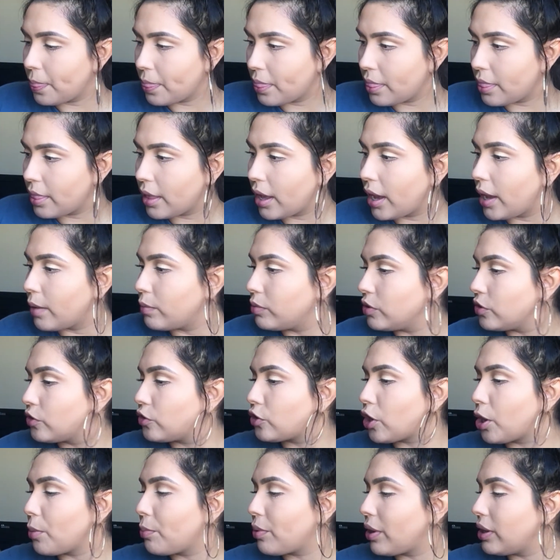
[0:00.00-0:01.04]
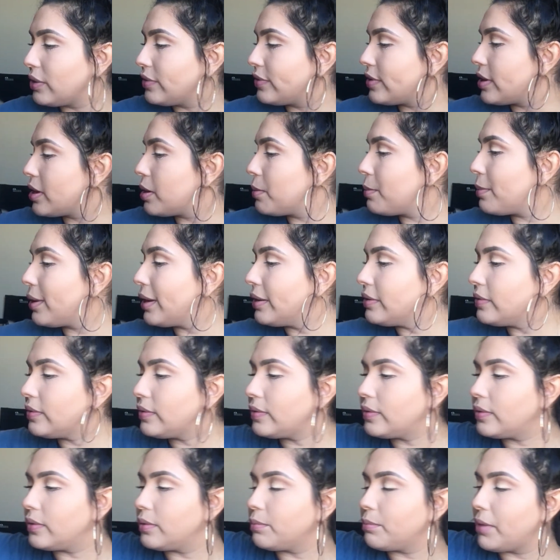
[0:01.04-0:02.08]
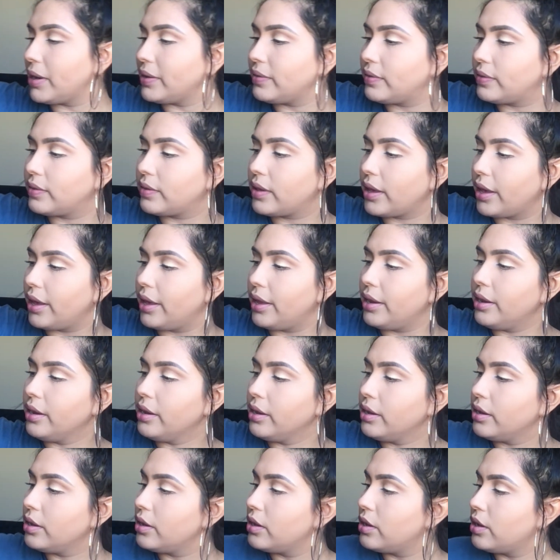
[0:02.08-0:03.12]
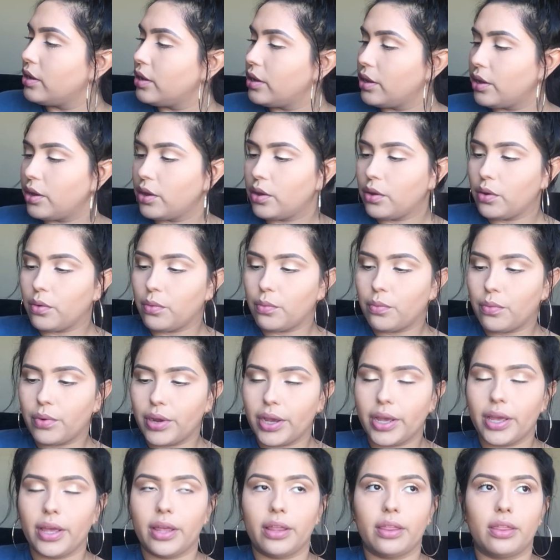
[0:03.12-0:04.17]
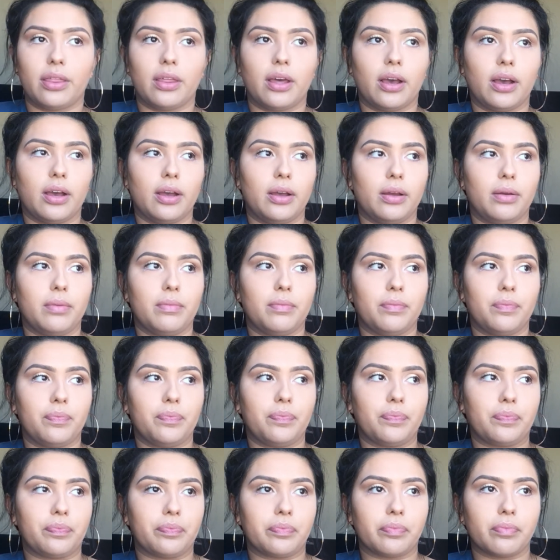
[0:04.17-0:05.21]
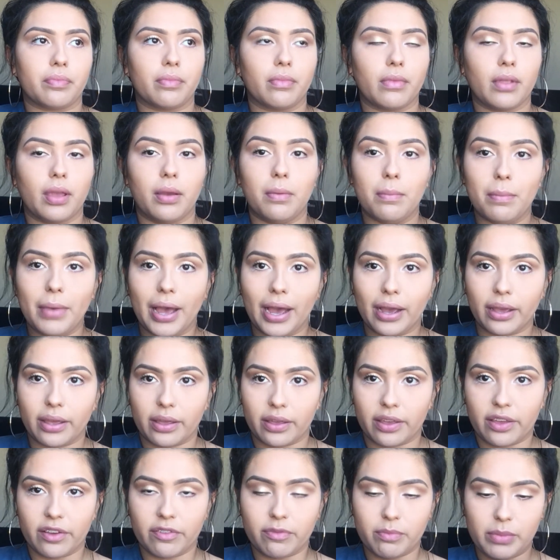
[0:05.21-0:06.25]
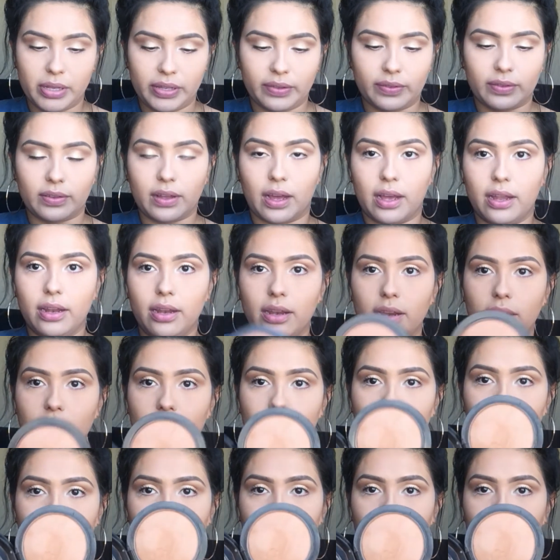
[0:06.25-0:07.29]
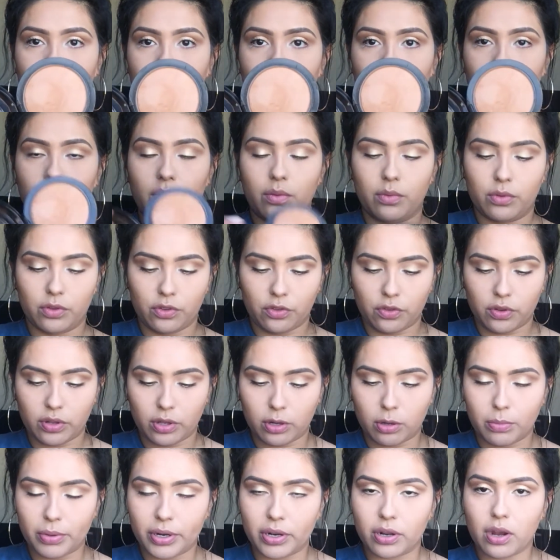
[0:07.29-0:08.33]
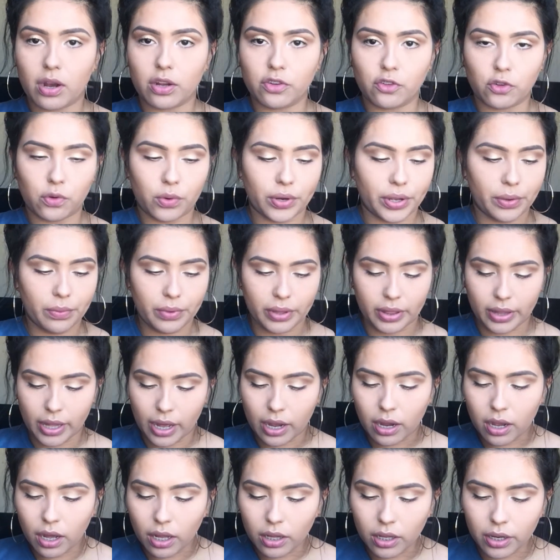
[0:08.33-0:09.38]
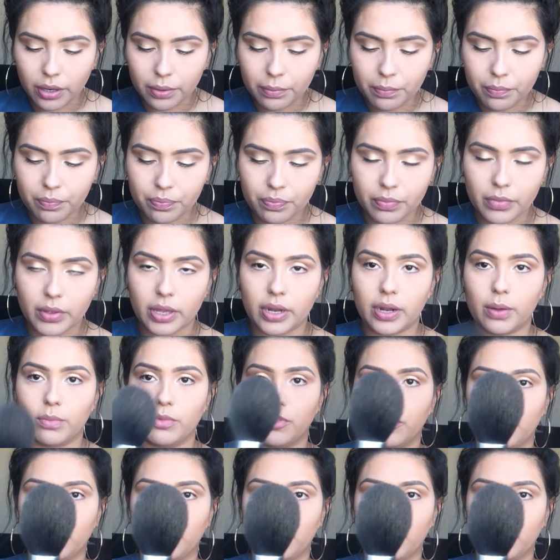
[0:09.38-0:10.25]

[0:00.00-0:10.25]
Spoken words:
I will start bronzing up my skin with MAC Give Me Sun. We'll do a little bit of contouring with that color, and I'm just